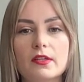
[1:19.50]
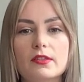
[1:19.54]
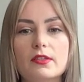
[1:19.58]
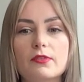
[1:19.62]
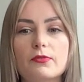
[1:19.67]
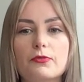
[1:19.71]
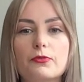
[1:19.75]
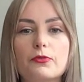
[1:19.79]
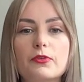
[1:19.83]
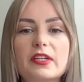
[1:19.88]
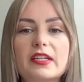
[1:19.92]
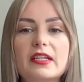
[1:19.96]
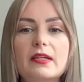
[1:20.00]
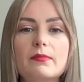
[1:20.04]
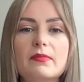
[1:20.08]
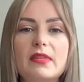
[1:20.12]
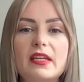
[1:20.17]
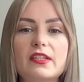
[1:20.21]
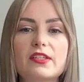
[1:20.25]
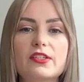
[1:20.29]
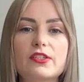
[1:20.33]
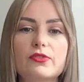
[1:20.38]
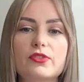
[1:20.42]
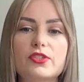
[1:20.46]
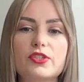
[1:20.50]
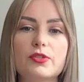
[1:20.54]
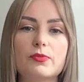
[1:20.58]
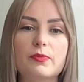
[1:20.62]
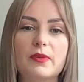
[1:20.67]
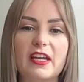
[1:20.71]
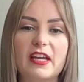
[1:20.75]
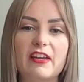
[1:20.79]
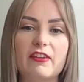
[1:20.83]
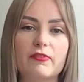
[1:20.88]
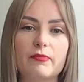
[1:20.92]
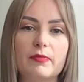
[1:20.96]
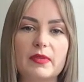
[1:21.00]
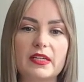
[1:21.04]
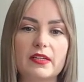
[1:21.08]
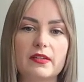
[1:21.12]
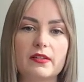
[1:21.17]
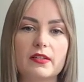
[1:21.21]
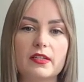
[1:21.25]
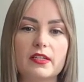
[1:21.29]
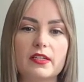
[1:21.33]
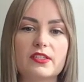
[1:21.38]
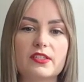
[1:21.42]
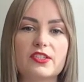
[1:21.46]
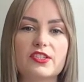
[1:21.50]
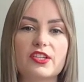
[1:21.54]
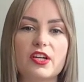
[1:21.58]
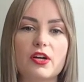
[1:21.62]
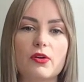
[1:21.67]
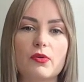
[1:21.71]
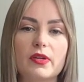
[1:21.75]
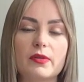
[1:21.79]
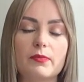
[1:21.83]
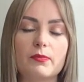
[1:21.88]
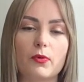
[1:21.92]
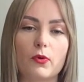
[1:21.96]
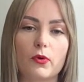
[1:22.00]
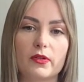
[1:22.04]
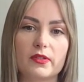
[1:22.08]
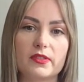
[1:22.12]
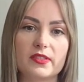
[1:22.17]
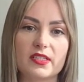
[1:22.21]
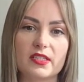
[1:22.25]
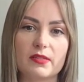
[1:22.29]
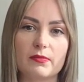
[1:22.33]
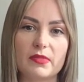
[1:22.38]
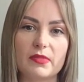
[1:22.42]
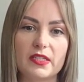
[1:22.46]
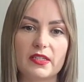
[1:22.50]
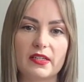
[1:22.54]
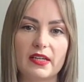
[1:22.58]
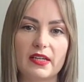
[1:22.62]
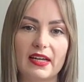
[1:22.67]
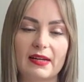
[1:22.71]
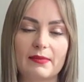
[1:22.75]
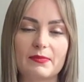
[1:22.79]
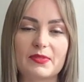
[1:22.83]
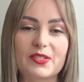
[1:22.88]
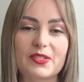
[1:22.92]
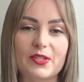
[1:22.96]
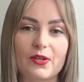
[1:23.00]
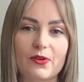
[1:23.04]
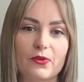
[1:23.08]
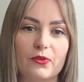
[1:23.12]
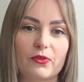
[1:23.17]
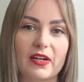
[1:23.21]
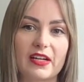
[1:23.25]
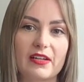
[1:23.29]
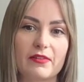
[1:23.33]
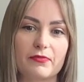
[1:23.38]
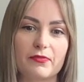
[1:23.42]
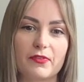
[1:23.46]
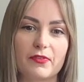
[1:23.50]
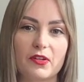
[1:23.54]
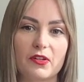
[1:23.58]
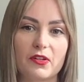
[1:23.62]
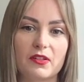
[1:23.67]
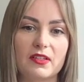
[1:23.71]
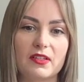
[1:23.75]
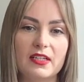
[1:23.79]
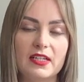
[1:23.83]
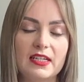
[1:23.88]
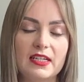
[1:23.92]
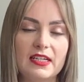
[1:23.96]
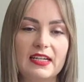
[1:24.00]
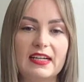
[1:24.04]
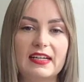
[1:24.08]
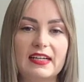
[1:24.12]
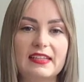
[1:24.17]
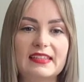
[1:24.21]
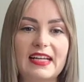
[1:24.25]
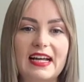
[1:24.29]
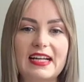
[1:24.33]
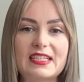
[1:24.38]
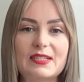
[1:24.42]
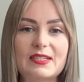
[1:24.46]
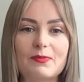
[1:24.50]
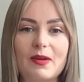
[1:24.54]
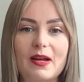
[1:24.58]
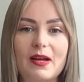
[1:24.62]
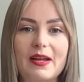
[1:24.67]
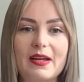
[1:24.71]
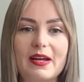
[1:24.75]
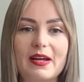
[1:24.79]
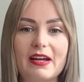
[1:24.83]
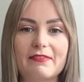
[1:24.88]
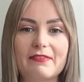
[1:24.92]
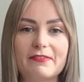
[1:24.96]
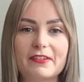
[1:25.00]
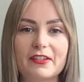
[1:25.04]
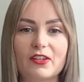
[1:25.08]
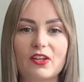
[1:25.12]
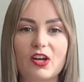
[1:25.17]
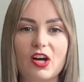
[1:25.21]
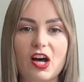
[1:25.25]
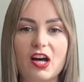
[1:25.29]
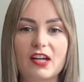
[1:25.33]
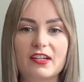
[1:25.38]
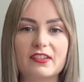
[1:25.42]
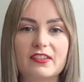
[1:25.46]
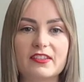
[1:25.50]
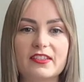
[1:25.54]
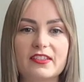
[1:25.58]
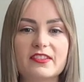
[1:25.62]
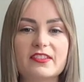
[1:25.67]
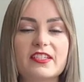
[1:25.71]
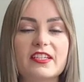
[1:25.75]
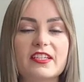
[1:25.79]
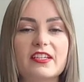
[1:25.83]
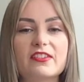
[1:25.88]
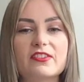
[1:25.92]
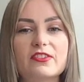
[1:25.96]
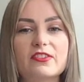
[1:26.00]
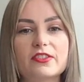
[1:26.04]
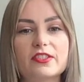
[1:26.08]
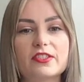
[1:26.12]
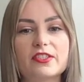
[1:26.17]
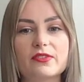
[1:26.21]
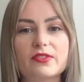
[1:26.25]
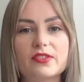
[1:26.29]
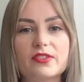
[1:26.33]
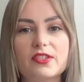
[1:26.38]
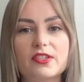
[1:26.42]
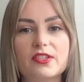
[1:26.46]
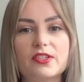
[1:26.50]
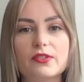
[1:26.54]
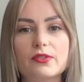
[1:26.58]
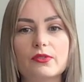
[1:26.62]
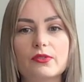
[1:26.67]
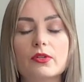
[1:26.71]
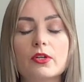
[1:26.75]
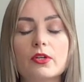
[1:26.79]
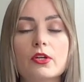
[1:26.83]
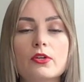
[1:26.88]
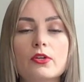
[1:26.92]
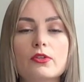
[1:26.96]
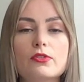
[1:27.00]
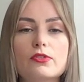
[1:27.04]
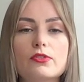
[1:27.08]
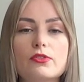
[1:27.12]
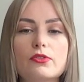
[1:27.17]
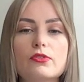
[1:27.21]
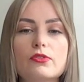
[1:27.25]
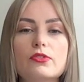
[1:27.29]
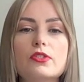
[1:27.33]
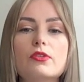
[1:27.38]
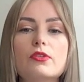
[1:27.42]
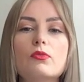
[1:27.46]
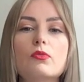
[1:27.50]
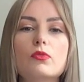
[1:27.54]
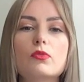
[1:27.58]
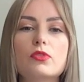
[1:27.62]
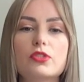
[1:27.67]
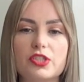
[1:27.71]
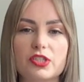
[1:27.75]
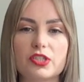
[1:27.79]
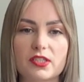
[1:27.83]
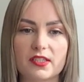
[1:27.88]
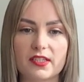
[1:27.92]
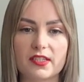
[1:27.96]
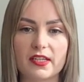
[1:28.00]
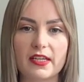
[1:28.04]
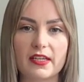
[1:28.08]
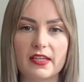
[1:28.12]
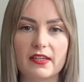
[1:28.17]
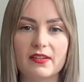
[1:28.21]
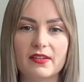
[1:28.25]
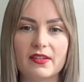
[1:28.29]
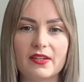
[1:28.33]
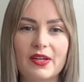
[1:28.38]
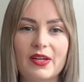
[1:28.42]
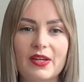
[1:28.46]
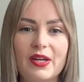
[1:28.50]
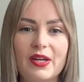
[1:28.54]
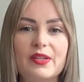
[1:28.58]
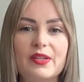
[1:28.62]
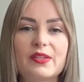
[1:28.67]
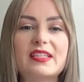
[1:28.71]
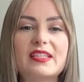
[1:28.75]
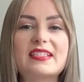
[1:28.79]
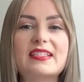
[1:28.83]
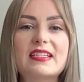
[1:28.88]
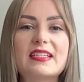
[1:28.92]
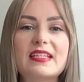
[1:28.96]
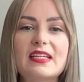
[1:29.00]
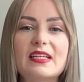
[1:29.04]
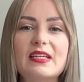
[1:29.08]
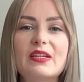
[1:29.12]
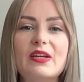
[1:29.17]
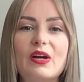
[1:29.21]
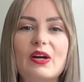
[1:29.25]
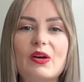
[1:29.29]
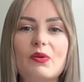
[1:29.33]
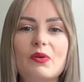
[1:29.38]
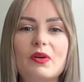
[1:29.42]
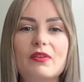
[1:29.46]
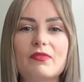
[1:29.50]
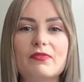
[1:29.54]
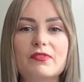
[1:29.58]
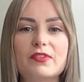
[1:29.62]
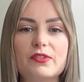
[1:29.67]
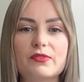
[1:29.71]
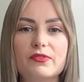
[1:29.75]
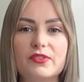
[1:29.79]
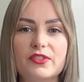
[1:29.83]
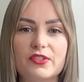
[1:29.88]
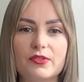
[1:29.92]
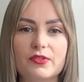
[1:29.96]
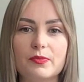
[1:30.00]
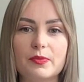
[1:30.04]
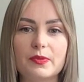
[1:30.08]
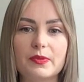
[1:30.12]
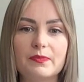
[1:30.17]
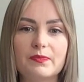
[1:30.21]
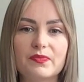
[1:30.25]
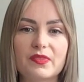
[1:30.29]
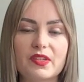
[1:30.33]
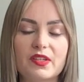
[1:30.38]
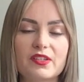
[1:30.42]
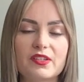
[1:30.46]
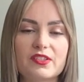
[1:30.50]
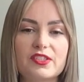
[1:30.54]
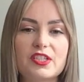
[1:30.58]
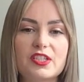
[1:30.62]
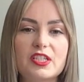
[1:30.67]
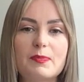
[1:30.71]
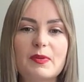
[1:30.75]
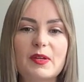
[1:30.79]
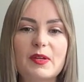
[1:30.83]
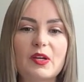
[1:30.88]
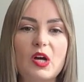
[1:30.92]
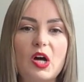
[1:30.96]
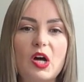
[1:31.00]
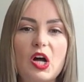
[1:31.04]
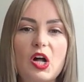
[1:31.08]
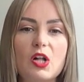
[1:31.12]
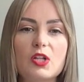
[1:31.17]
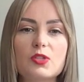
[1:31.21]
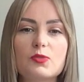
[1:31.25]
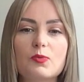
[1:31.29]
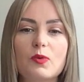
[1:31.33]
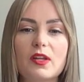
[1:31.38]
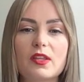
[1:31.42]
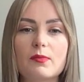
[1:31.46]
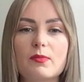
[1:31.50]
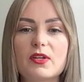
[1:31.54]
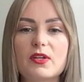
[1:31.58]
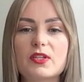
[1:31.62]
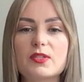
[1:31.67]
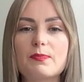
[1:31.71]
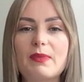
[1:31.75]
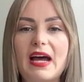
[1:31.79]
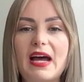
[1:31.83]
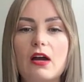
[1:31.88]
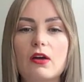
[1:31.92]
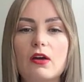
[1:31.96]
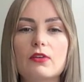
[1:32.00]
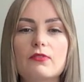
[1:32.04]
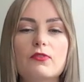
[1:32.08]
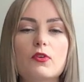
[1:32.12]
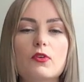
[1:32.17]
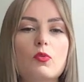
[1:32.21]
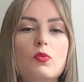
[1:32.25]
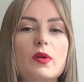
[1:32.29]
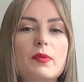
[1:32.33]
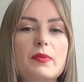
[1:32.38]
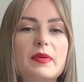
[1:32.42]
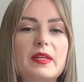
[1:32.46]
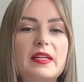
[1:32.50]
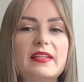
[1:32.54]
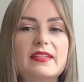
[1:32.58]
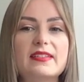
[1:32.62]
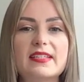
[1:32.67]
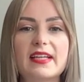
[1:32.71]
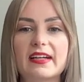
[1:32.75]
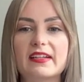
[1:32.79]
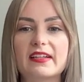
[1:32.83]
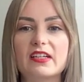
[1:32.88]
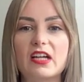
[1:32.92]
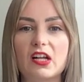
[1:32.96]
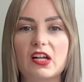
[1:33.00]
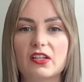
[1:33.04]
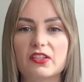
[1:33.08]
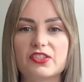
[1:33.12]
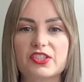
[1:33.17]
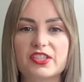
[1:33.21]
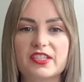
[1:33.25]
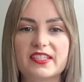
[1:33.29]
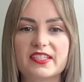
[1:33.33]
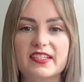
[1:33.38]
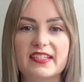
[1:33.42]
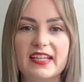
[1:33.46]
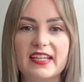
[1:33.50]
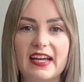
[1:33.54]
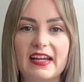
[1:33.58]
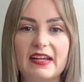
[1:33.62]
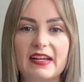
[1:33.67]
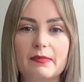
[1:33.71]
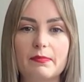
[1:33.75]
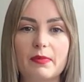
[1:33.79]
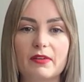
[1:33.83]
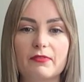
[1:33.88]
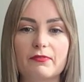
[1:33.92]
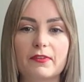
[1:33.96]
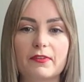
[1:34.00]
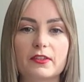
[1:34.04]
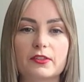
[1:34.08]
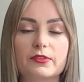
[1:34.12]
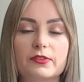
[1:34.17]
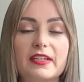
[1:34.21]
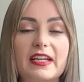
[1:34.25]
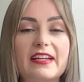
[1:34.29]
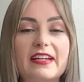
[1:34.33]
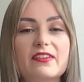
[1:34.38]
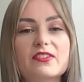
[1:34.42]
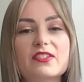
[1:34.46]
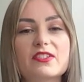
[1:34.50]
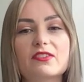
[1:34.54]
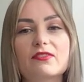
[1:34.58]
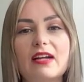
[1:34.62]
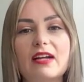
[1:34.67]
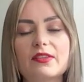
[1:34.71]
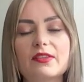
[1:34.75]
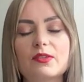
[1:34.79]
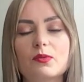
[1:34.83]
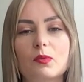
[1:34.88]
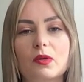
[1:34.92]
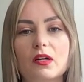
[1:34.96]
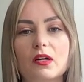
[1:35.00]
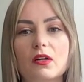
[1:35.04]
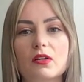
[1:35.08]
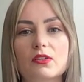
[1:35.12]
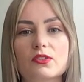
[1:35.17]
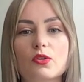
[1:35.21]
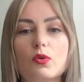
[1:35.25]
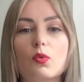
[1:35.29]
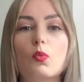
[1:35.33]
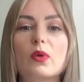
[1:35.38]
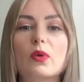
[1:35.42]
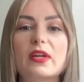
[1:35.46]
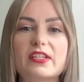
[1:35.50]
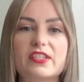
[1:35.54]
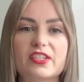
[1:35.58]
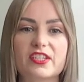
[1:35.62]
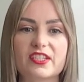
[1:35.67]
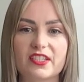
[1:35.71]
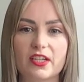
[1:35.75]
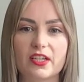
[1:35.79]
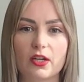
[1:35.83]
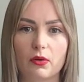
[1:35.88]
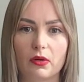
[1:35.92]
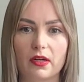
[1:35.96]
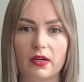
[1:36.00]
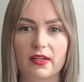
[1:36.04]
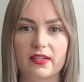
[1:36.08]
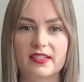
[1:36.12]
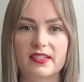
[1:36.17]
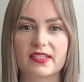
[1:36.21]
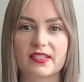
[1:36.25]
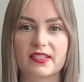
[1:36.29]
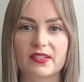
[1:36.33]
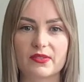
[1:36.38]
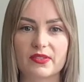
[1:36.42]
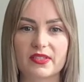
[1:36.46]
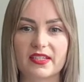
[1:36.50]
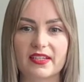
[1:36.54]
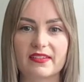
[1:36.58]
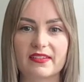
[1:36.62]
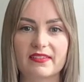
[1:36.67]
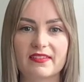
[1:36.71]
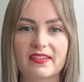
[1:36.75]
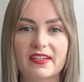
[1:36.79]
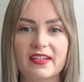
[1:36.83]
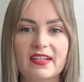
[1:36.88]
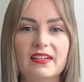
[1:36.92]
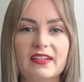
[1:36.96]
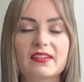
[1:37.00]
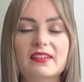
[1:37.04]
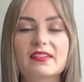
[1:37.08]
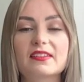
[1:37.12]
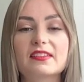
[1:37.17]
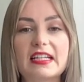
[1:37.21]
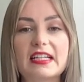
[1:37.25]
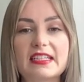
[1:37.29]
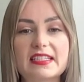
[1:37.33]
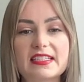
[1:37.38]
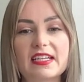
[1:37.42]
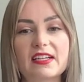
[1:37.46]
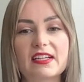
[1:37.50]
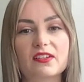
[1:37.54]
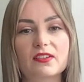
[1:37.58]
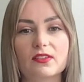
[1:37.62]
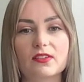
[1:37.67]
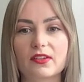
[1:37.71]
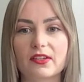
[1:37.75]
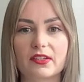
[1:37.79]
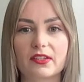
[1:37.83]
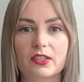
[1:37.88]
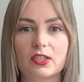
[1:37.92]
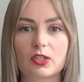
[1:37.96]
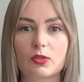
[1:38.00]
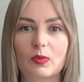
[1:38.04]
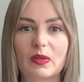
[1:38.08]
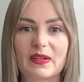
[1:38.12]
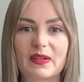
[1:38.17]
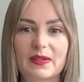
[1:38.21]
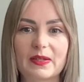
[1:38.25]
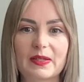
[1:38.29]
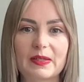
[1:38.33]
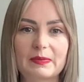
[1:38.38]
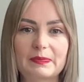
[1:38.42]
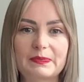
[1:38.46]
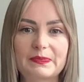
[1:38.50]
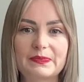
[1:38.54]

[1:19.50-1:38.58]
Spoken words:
The freedom that YouTube gave me is so important to me, and I'm so grateful. And that's why I feel honored to introduce to you Susan Wojcicki, the CEO of YouTube. She's been called one of the most powerful women in technology today, but for creators around the world, we just know her as Susan. Let's take a look at her work.